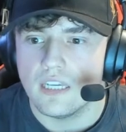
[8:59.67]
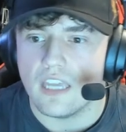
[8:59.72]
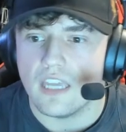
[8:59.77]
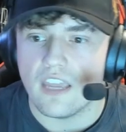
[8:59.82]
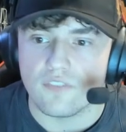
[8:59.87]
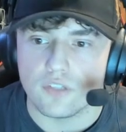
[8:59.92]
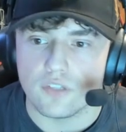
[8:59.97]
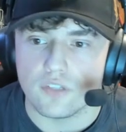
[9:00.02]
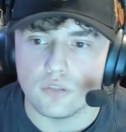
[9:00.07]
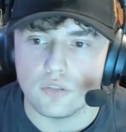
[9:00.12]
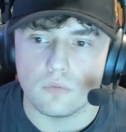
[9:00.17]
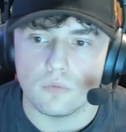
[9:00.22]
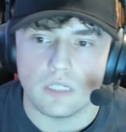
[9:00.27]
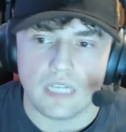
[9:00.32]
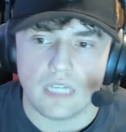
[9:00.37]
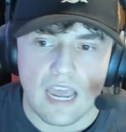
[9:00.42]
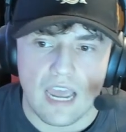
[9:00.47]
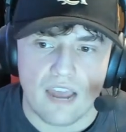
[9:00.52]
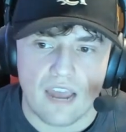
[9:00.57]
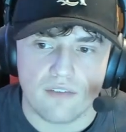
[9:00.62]
If you
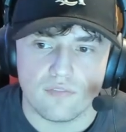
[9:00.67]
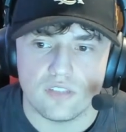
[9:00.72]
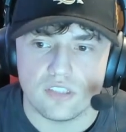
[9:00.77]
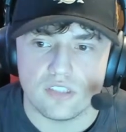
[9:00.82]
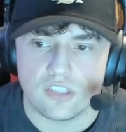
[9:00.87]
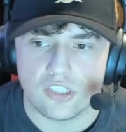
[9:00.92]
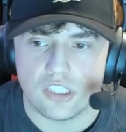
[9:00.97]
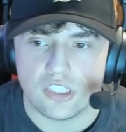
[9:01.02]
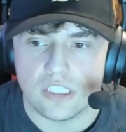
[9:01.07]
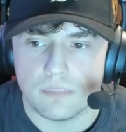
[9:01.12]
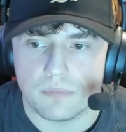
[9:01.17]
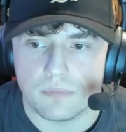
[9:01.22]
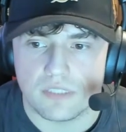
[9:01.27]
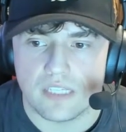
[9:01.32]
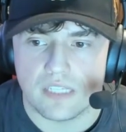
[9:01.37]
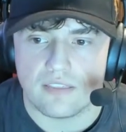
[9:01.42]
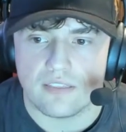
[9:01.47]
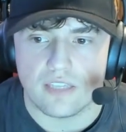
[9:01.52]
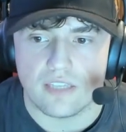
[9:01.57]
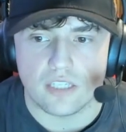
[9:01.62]
have this cheap
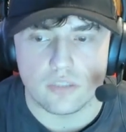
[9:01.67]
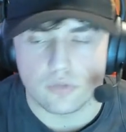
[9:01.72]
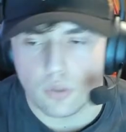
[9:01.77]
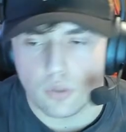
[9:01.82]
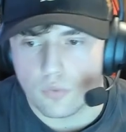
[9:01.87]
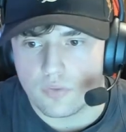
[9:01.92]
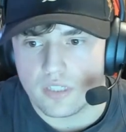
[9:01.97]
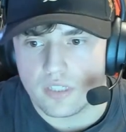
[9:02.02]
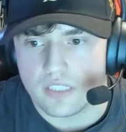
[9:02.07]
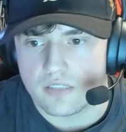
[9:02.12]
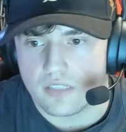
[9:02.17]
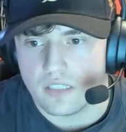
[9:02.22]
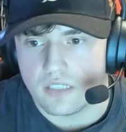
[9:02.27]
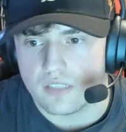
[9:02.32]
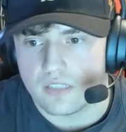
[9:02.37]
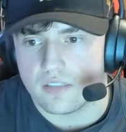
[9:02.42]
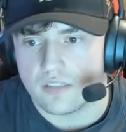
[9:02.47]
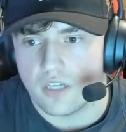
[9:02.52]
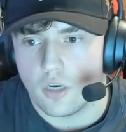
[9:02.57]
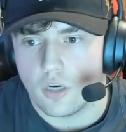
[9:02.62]
set that you don't think is going
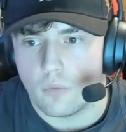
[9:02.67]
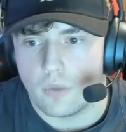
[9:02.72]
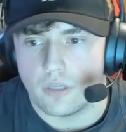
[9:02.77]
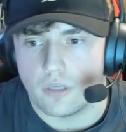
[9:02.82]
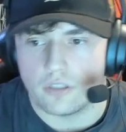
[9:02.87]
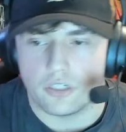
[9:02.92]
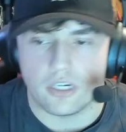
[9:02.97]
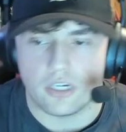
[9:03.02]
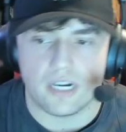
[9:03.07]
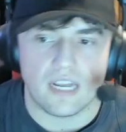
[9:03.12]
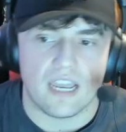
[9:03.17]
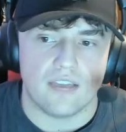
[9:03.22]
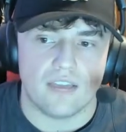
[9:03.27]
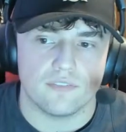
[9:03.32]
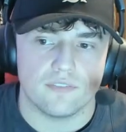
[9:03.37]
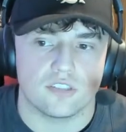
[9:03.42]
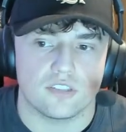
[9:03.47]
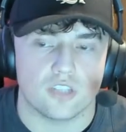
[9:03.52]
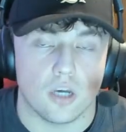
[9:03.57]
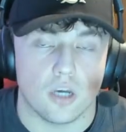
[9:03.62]
to sell well, you're going to
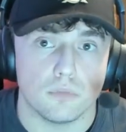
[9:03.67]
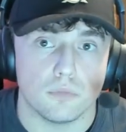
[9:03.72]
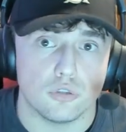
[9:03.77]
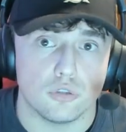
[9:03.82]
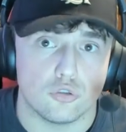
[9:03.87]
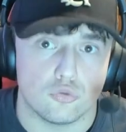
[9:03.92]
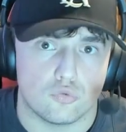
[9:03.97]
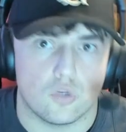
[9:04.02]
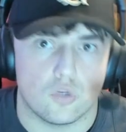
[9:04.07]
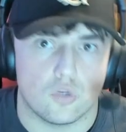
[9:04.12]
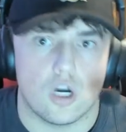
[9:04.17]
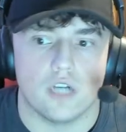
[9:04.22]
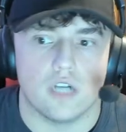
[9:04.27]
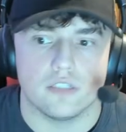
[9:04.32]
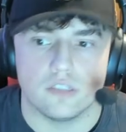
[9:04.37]
have some draw